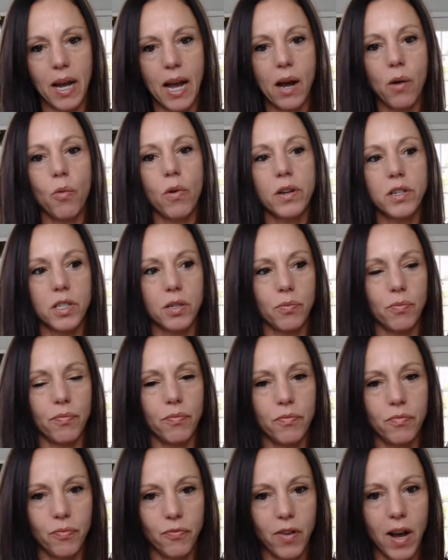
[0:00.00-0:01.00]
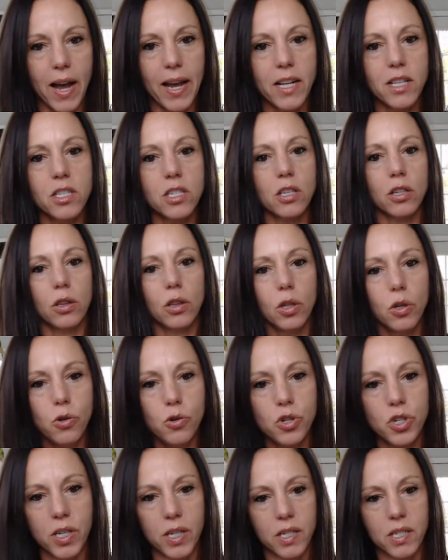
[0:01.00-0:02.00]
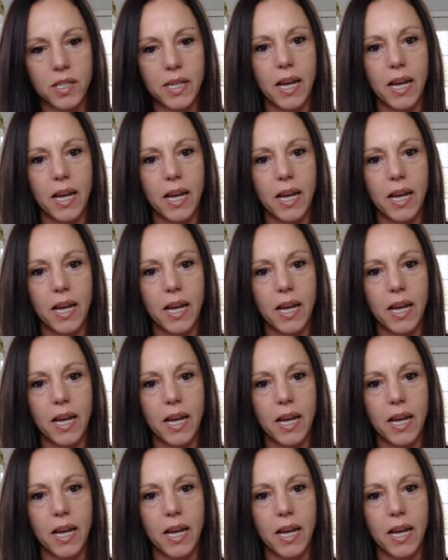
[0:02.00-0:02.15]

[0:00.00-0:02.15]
I want to find solutions